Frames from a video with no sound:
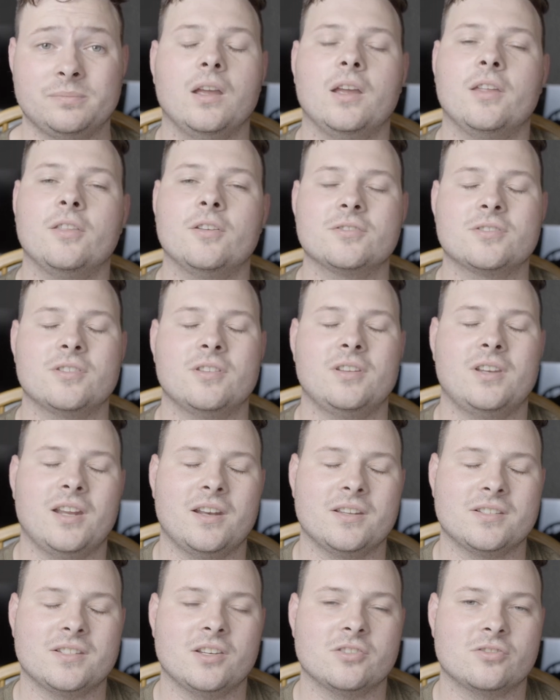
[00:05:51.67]
And those are the 10
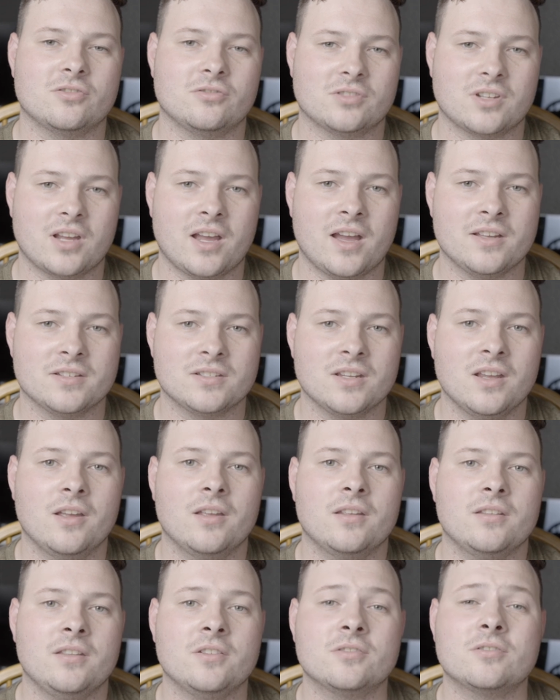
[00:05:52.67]
essentials, guys.
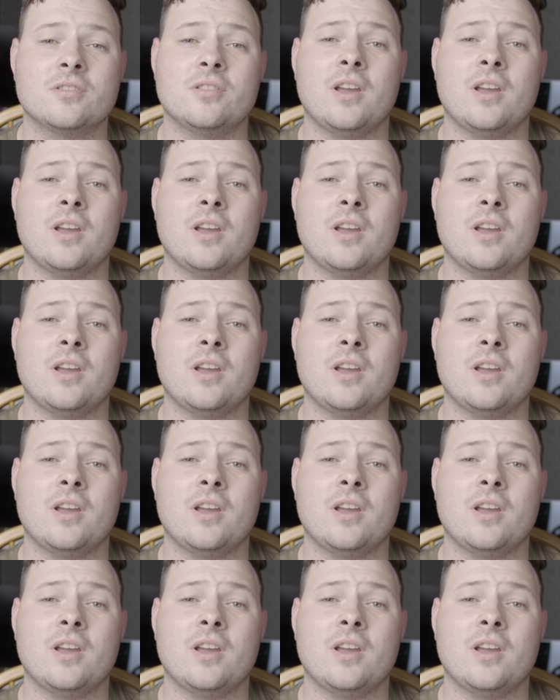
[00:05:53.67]
These are